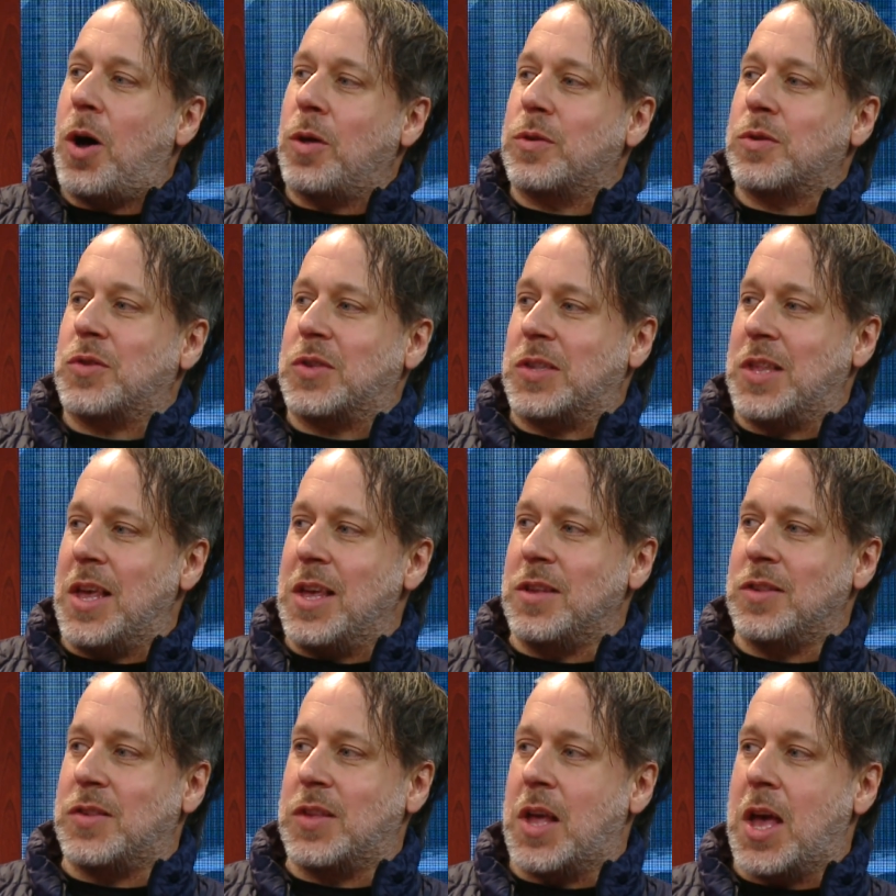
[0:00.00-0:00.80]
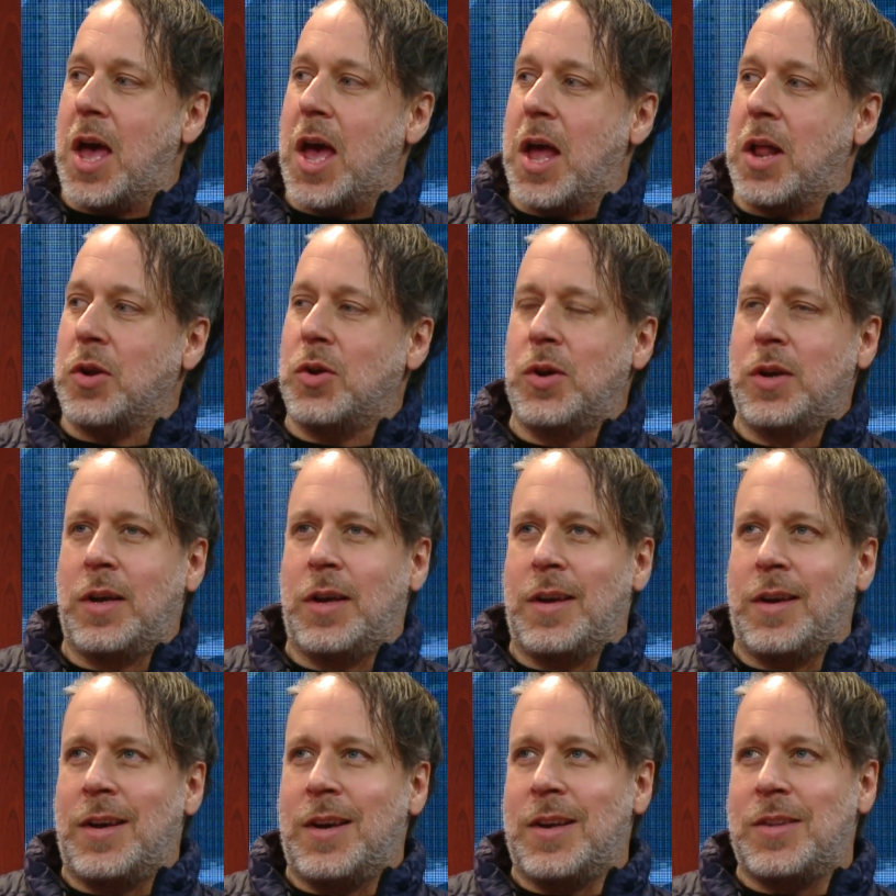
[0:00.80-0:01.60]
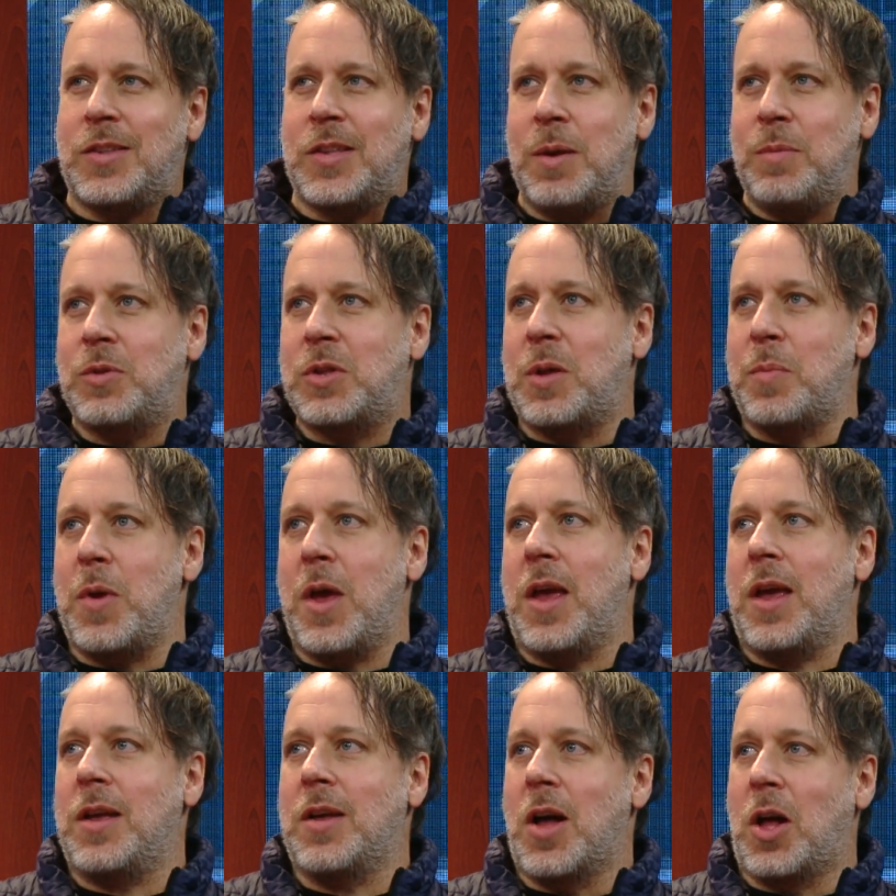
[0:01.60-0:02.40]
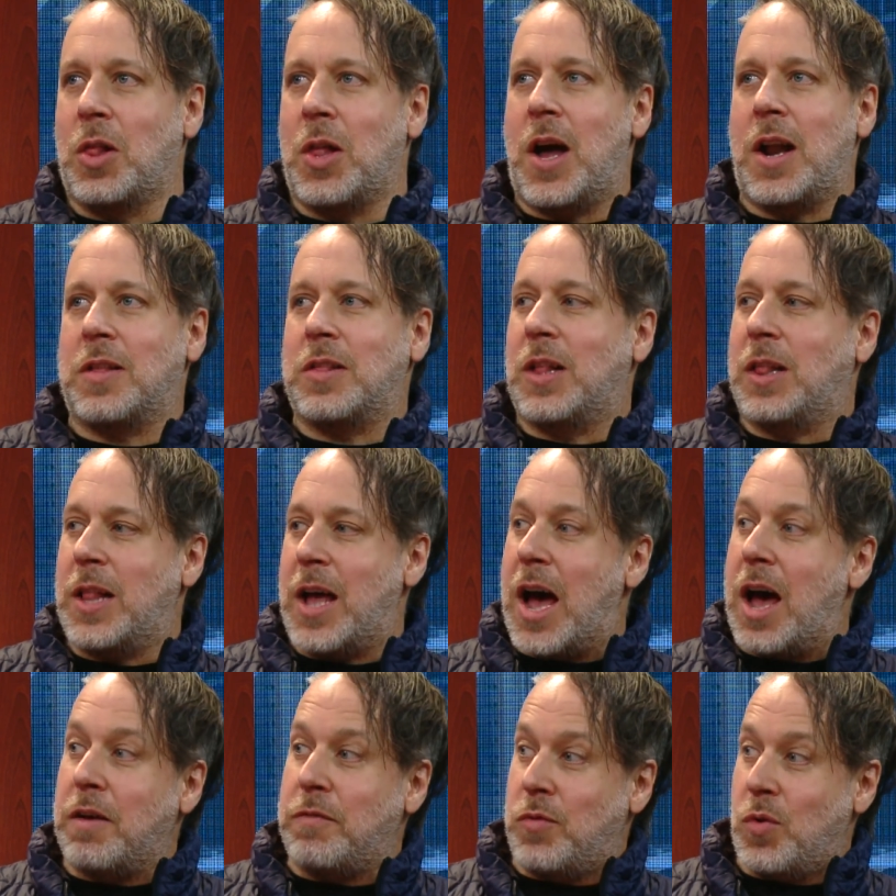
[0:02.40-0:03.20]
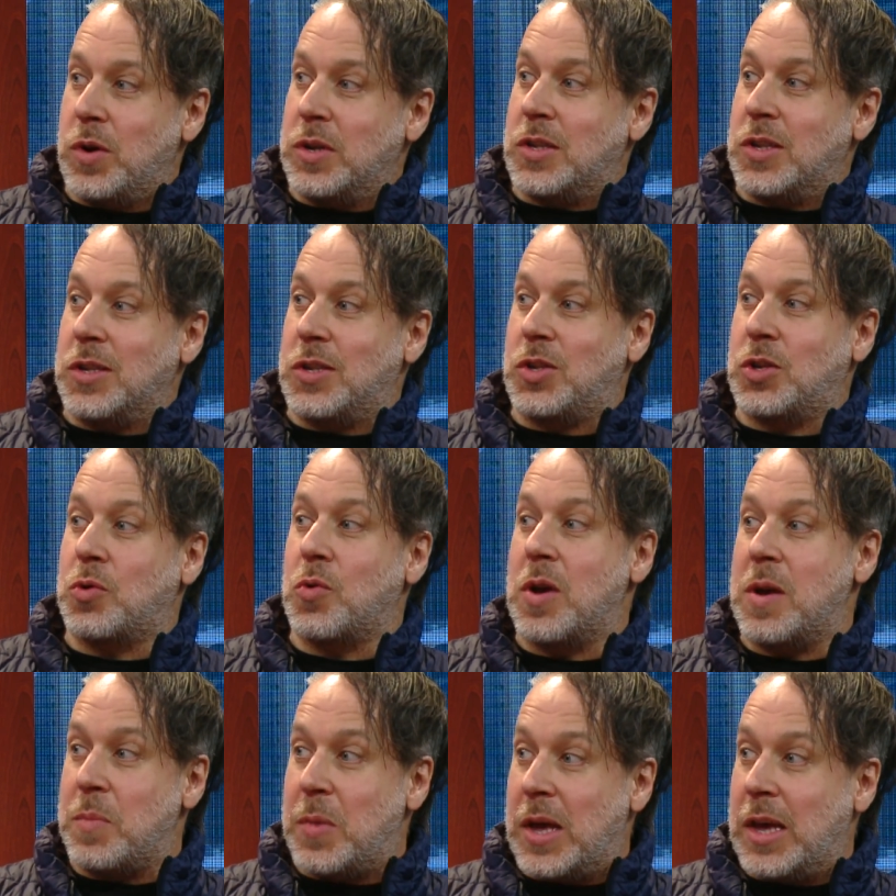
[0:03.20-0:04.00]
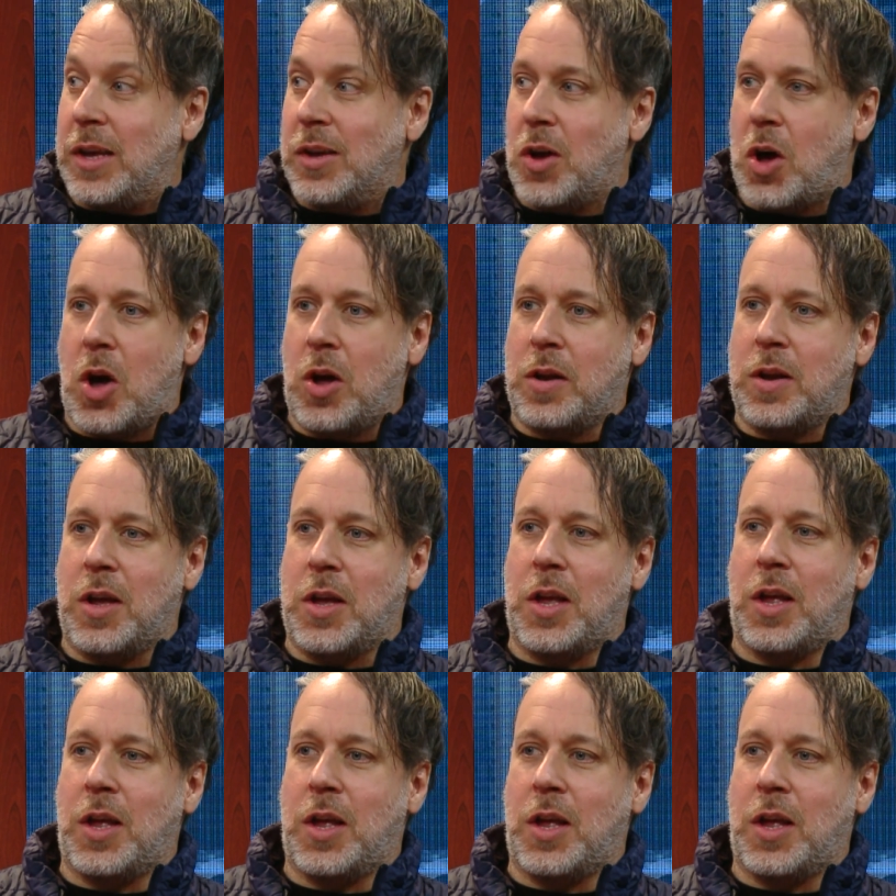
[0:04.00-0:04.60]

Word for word: All those things that it seems to me a lot of the loud voices screaming on, right.